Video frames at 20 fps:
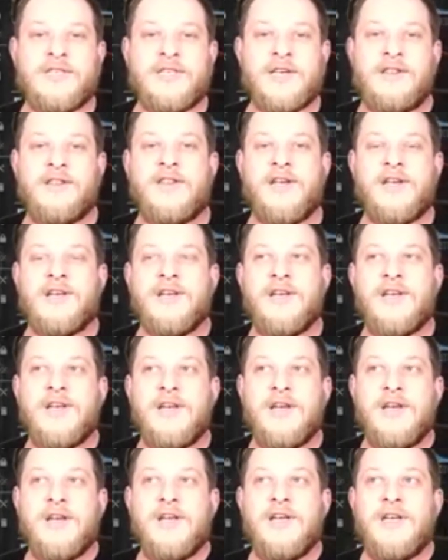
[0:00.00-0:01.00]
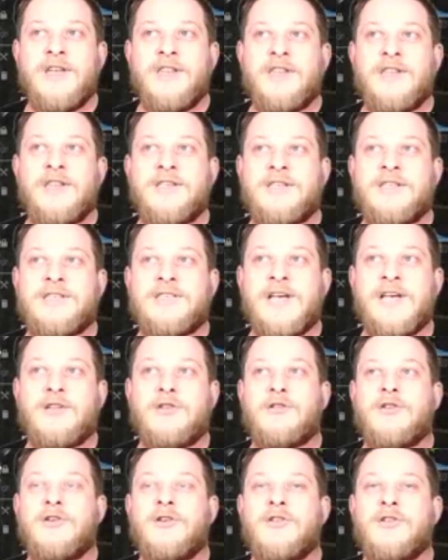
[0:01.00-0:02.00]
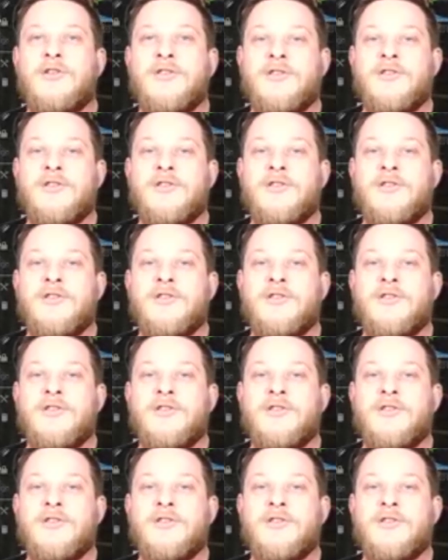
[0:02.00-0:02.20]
like the seller,